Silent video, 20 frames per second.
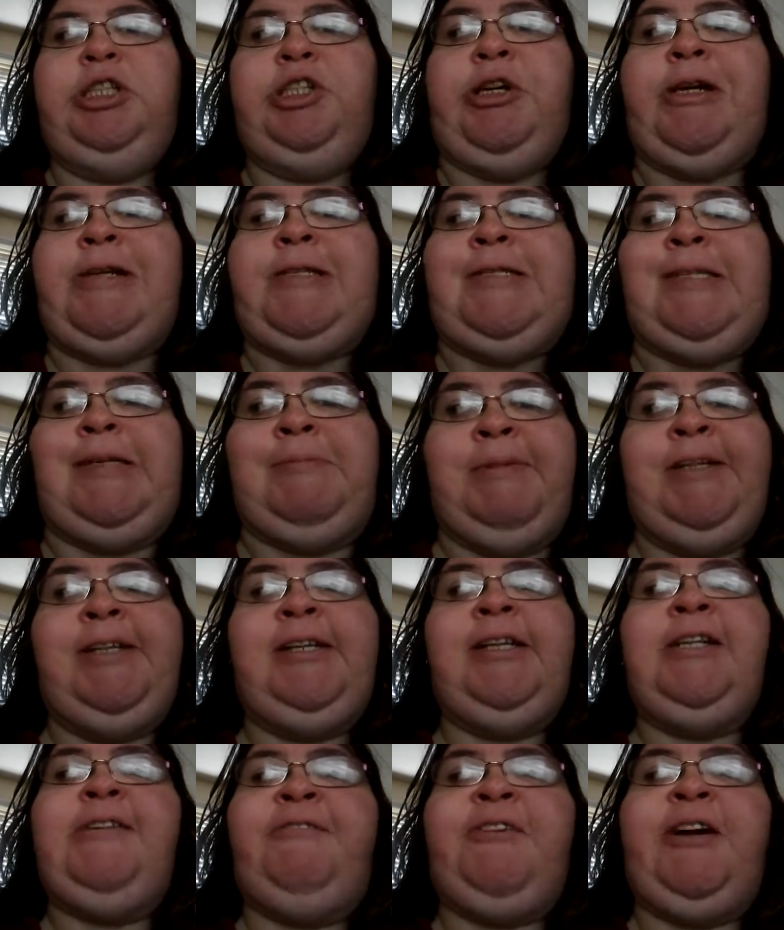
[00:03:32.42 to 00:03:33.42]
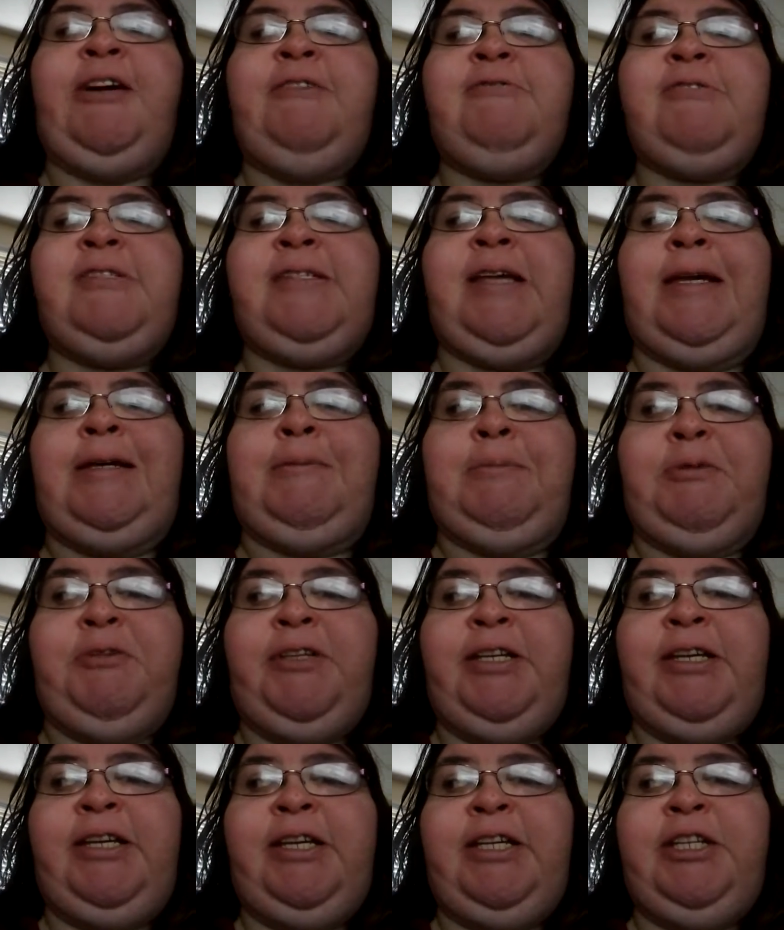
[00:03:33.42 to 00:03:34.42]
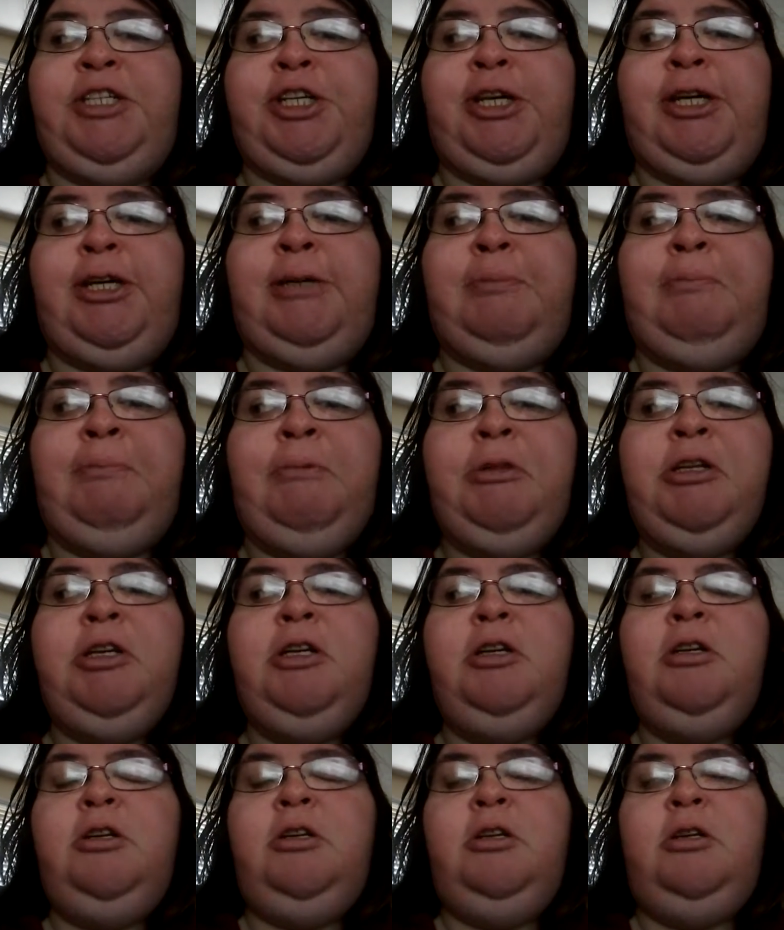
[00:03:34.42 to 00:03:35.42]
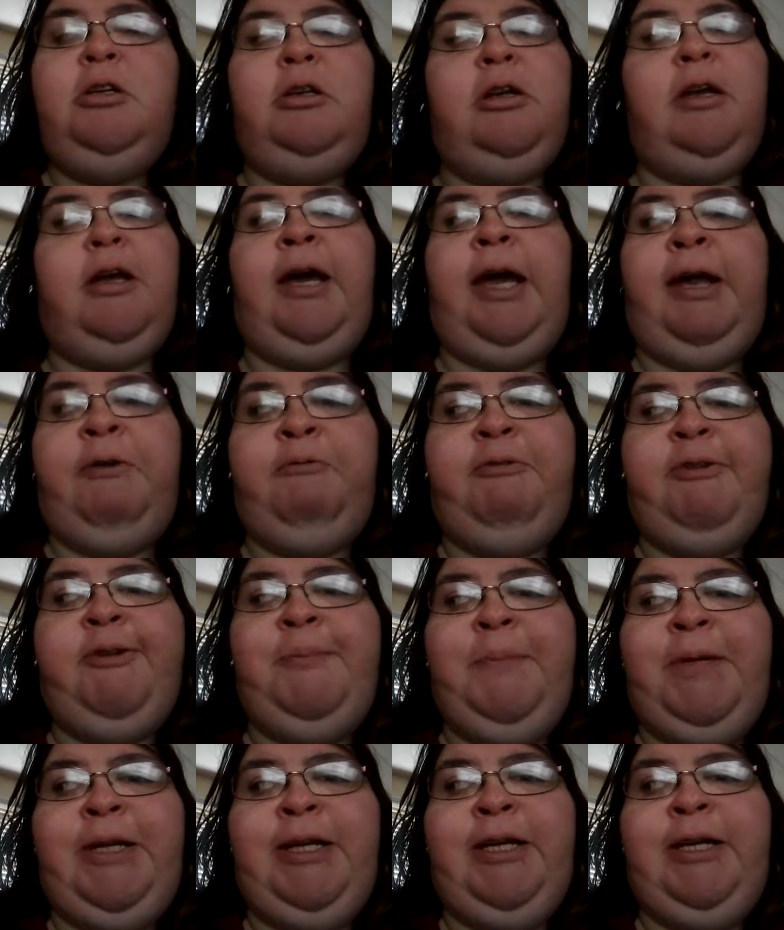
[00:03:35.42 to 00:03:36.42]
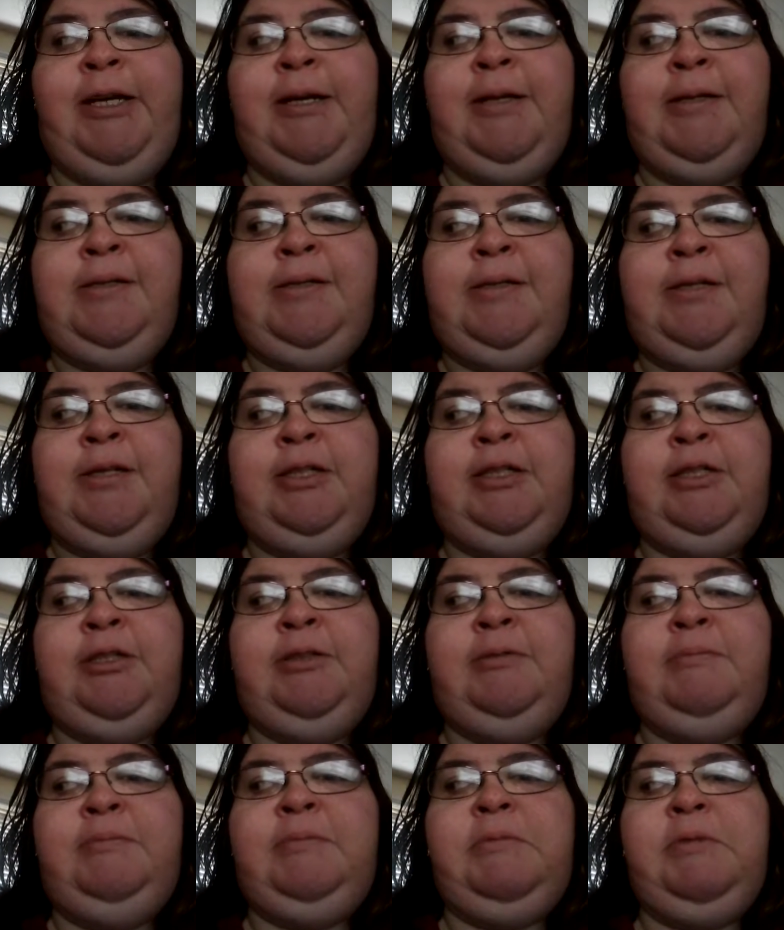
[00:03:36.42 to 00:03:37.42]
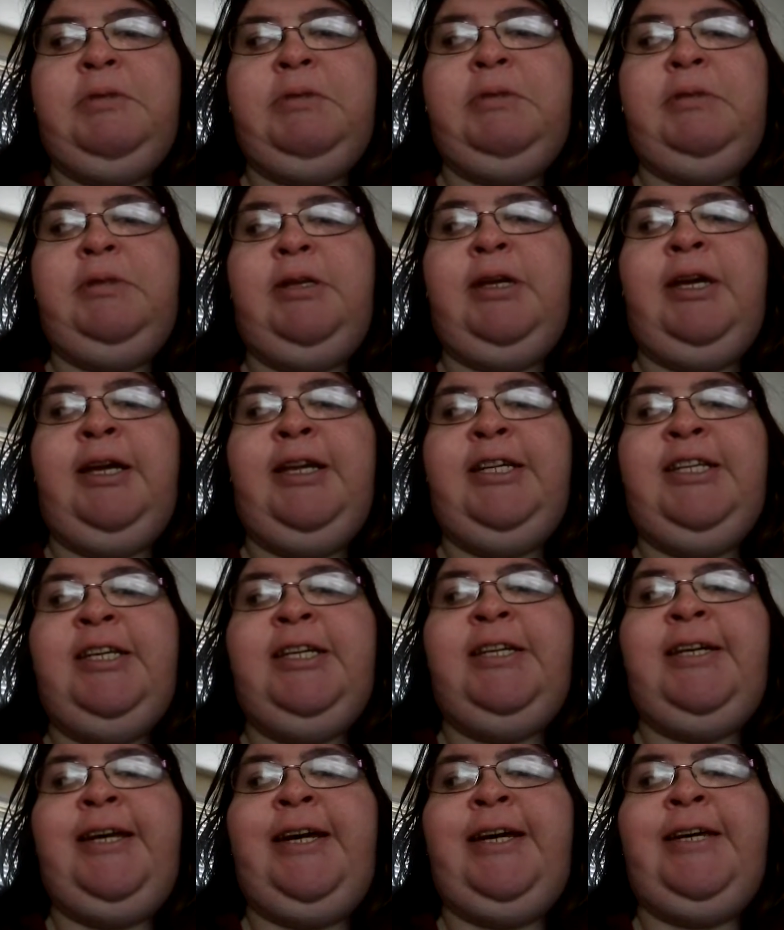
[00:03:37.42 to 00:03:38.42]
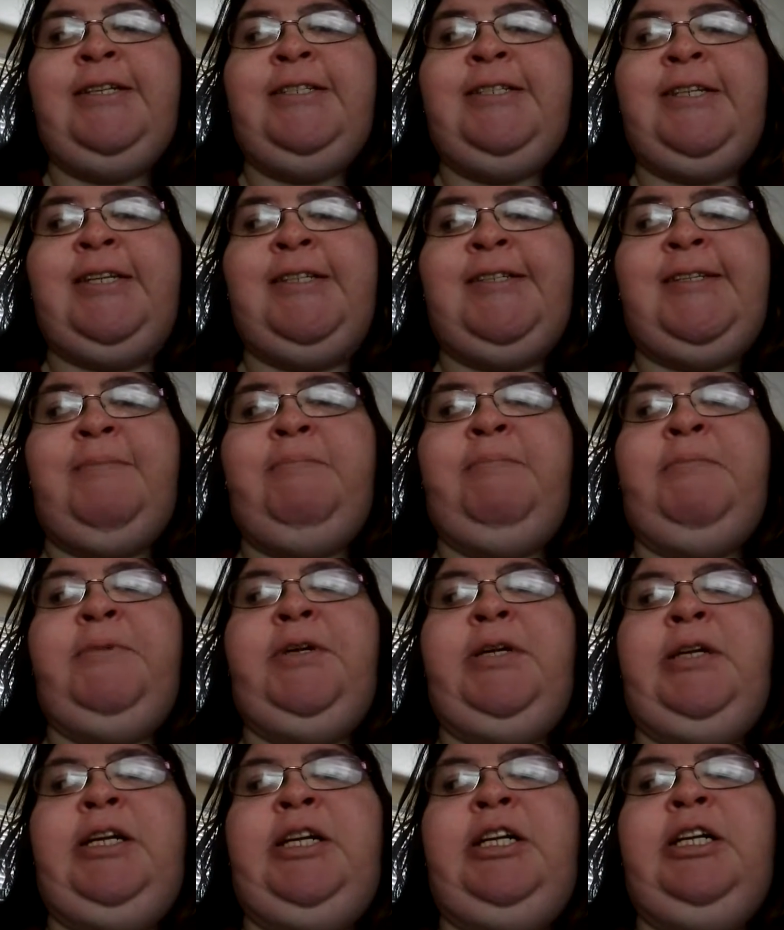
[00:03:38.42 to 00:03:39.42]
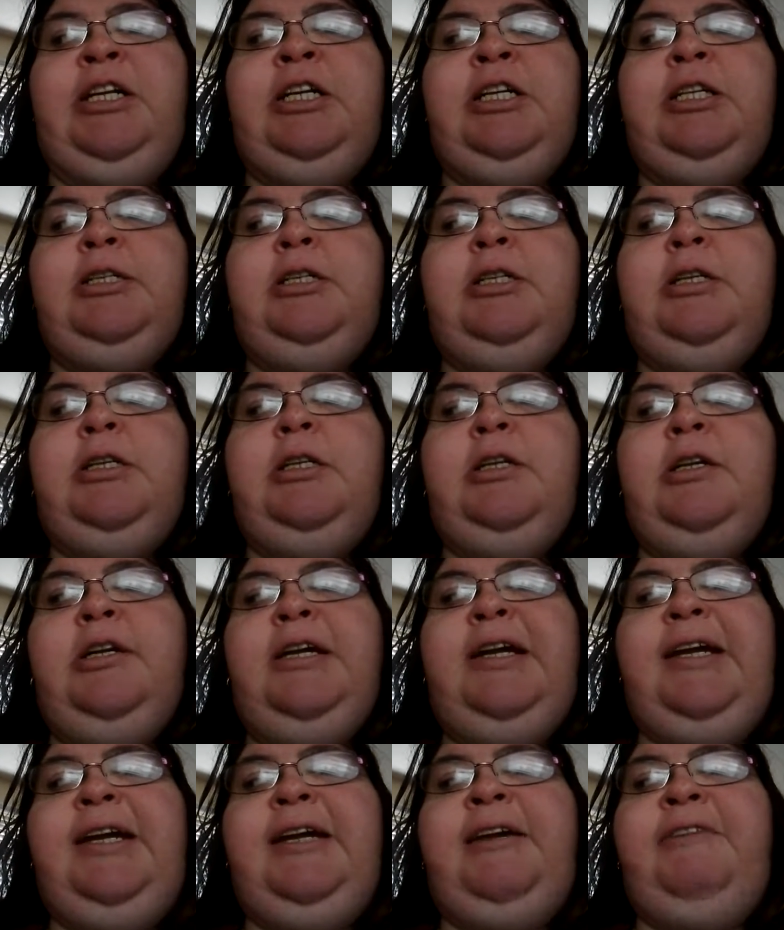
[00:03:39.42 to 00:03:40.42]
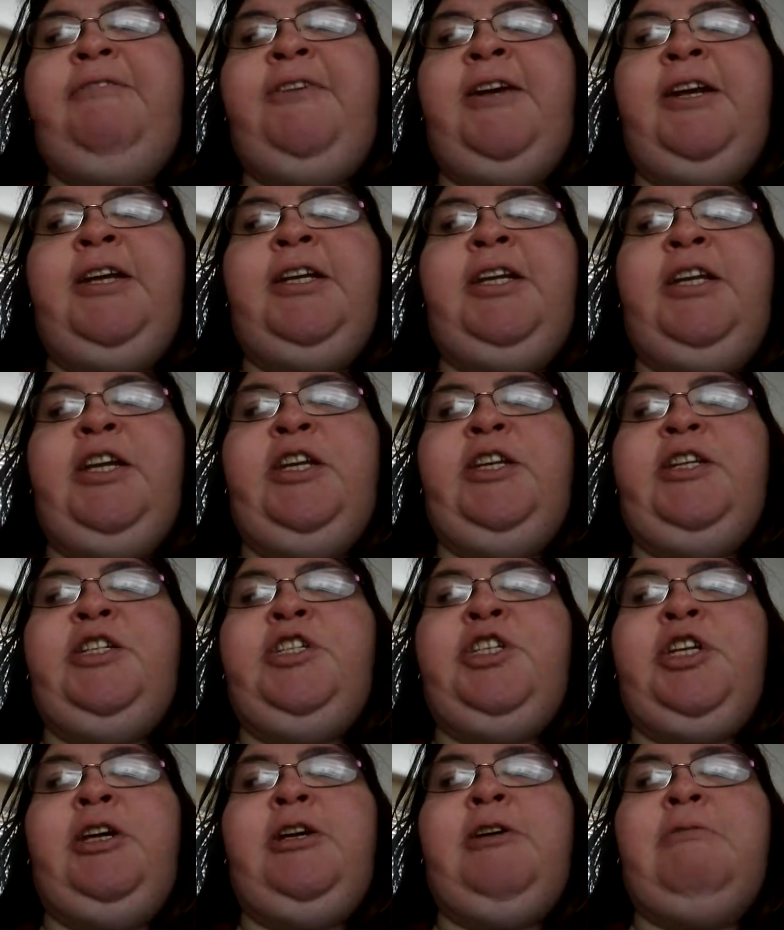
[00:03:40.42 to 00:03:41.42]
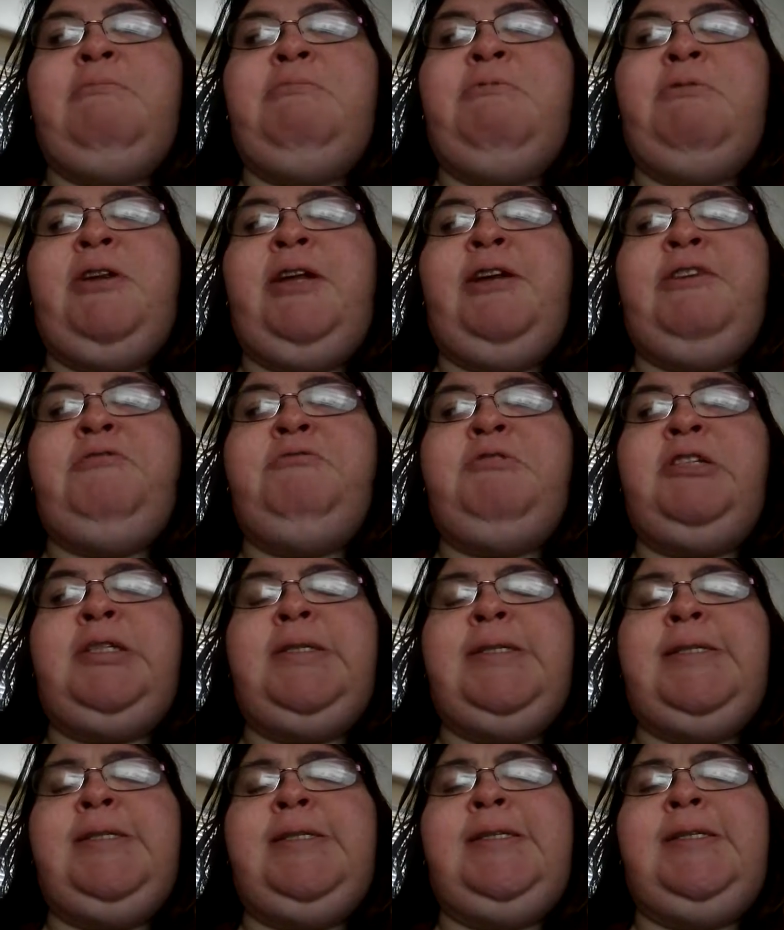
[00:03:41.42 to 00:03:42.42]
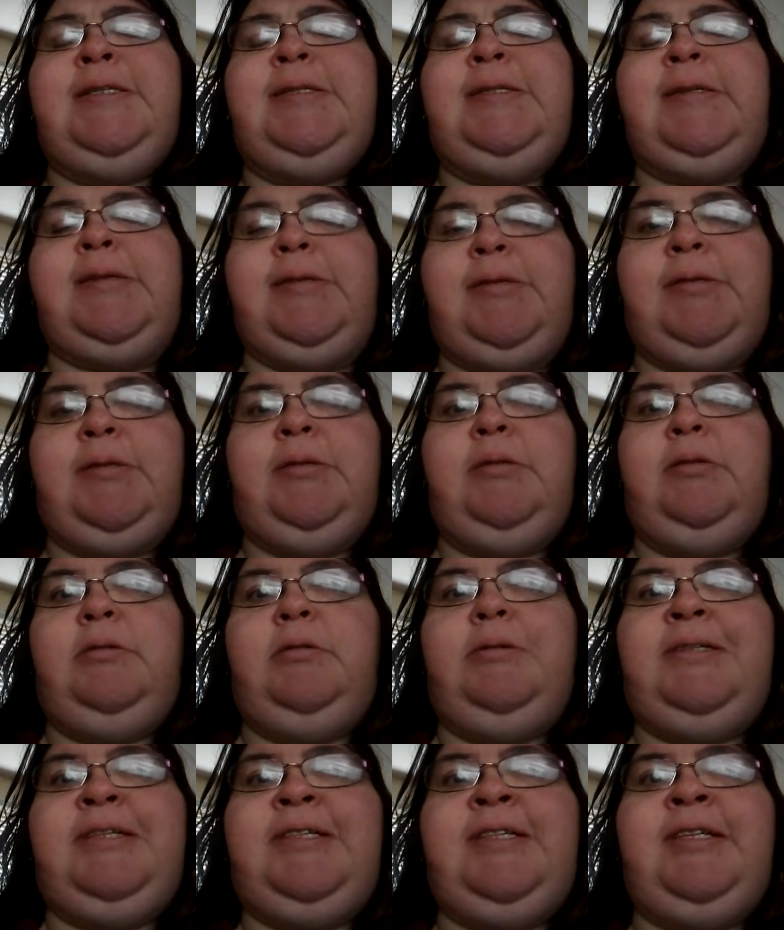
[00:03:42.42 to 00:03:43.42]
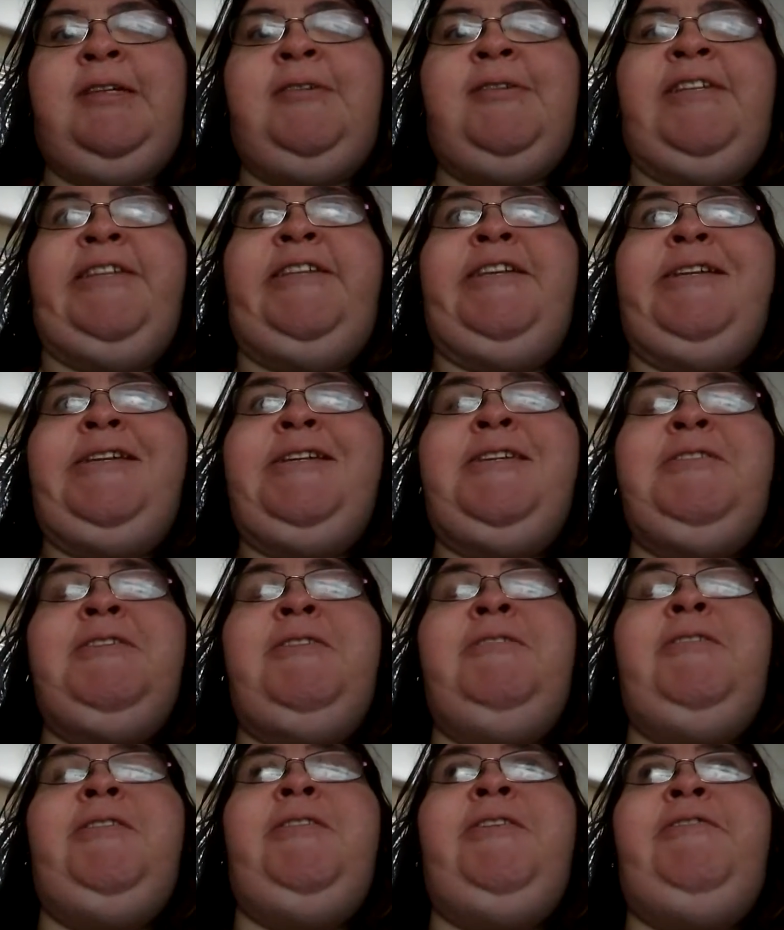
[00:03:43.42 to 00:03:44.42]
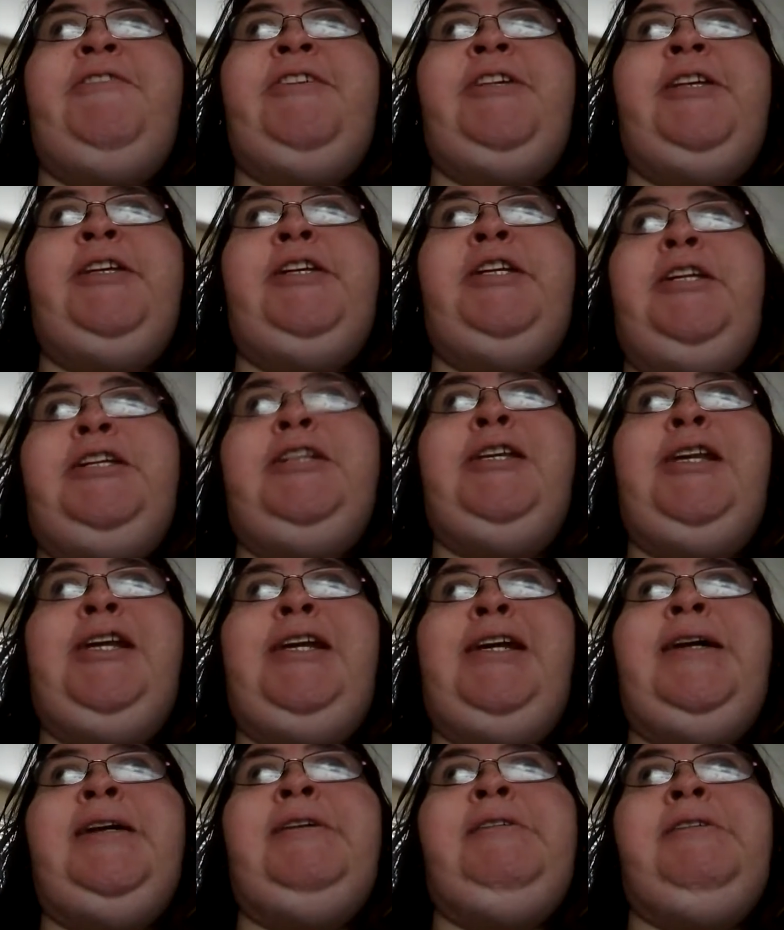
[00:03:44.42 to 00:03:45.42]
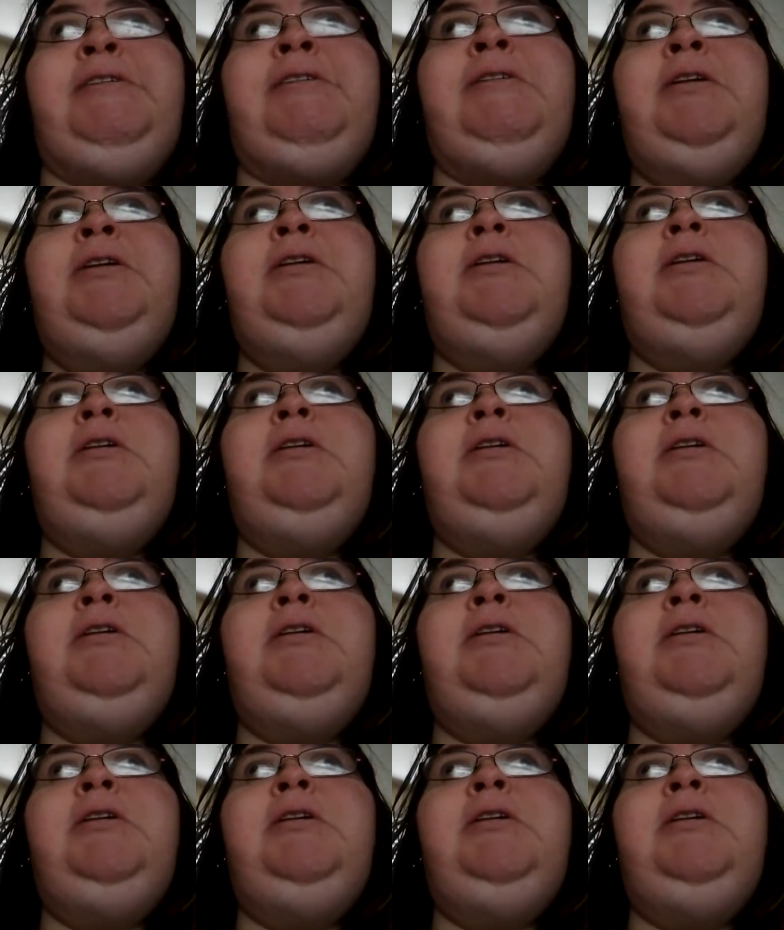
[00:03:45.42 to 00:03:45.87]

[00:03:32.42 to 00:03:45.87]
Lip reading: Trust me, if I was able to get a job, I would be. I did ask somebody if I could get a job when I was still living in Indiana,